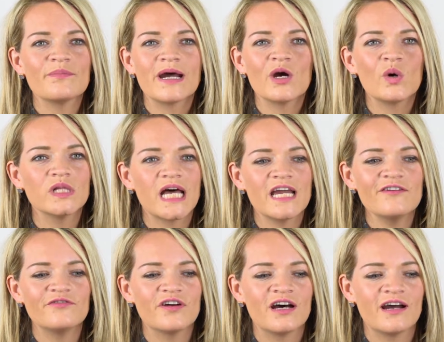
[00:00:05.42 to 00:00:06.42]
my whole
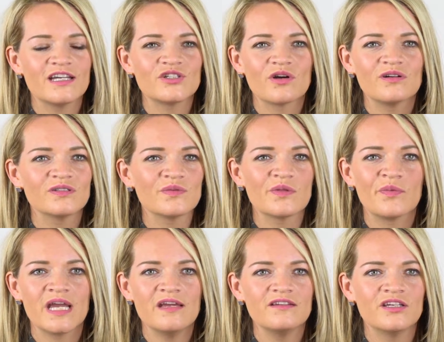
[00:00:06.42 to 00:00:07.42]
life, I struggled with
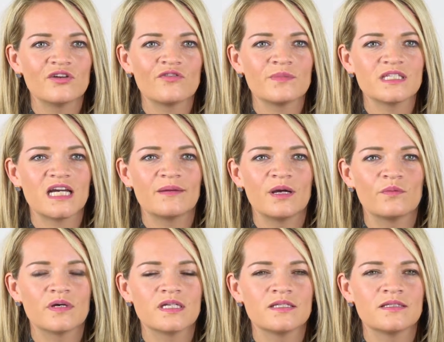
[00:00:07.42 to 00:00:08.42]
weight, you know, from the time I
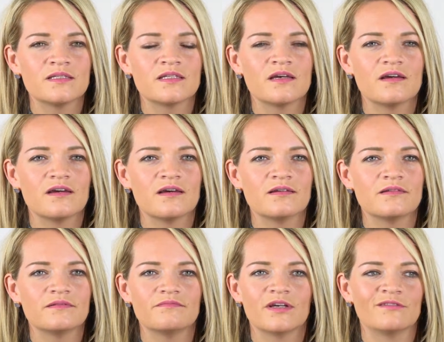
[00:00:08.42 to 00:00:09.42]
was
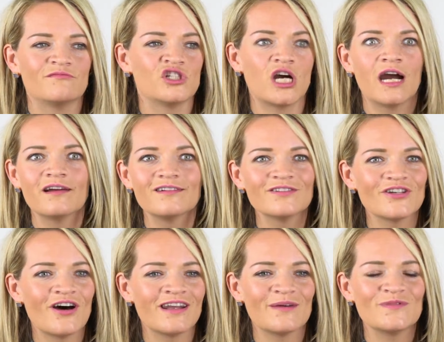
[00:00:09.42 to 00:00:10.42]
a child
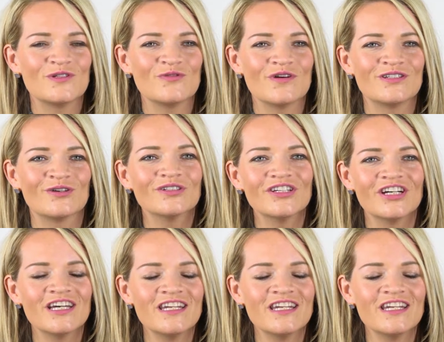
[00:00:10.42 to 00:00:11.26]
on up to adulthood.